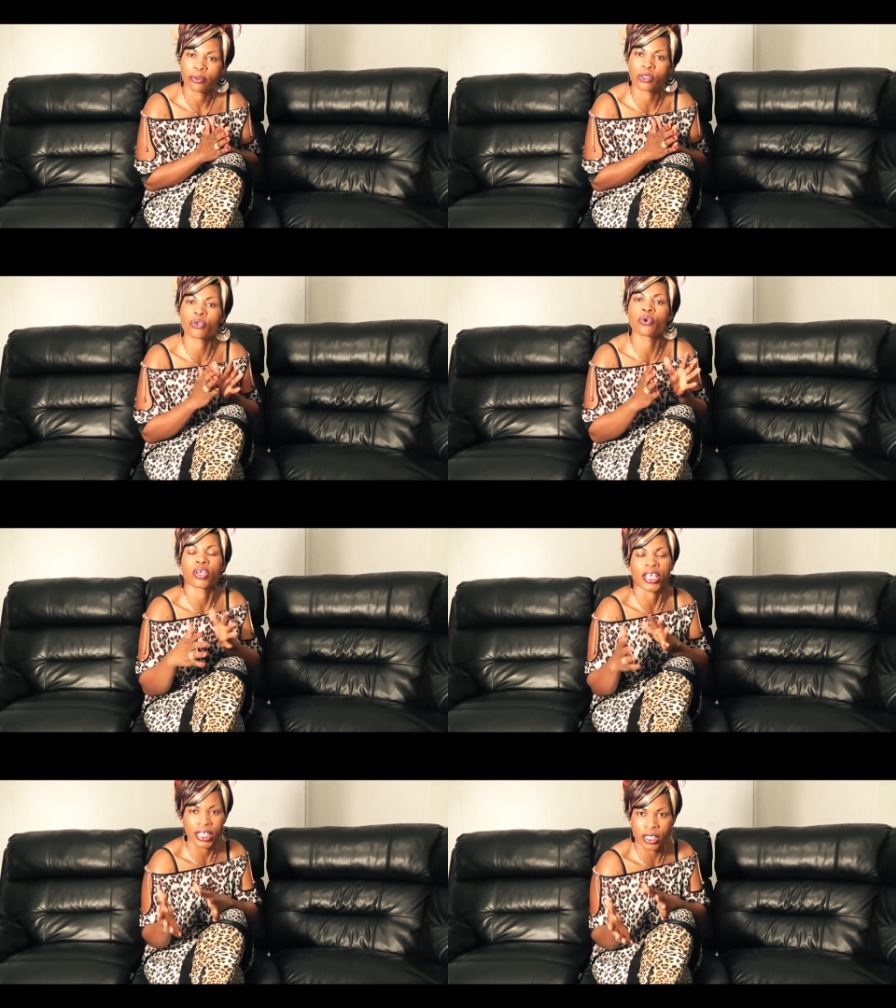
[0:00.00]
to go
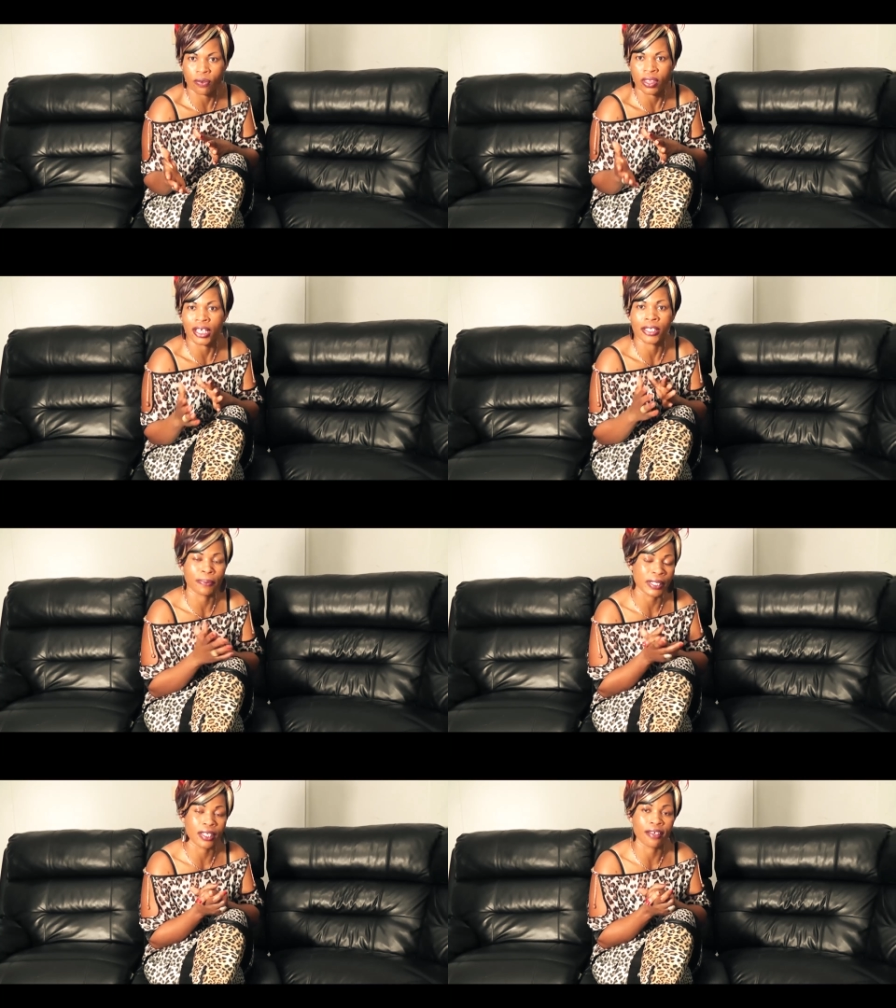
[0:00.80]
into that
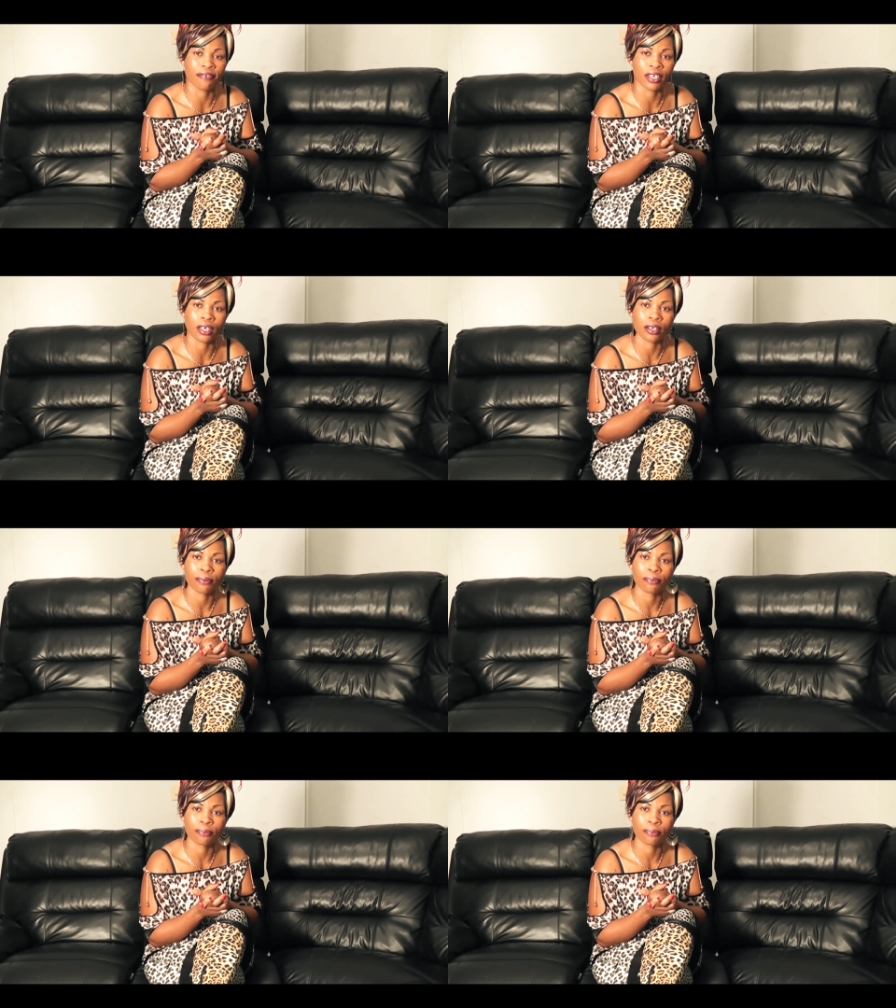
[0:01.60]
specific